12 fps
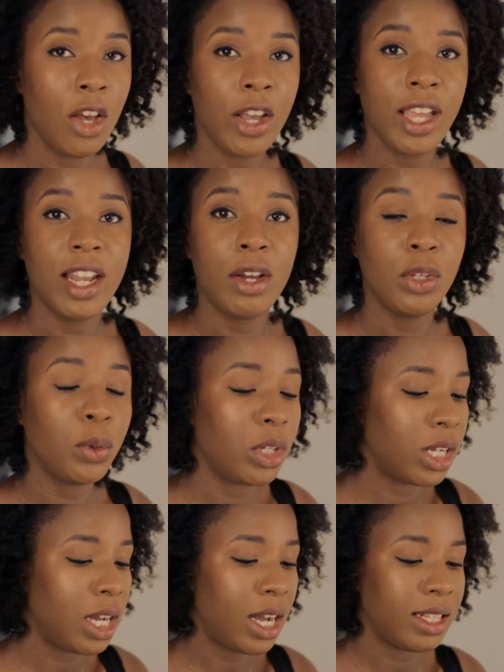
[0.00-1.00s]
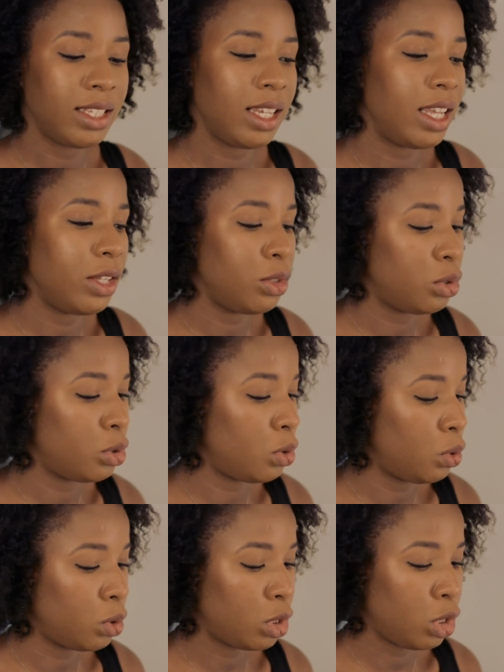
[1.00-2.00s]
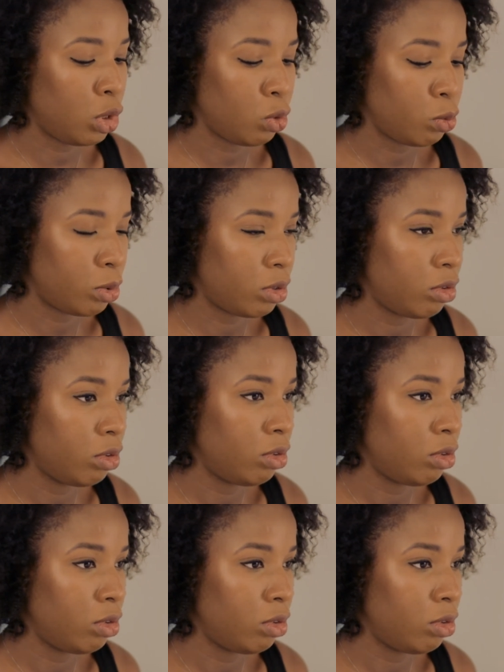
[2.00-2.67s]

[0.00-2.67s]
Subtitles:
Okay, now you want to cut it into cubes.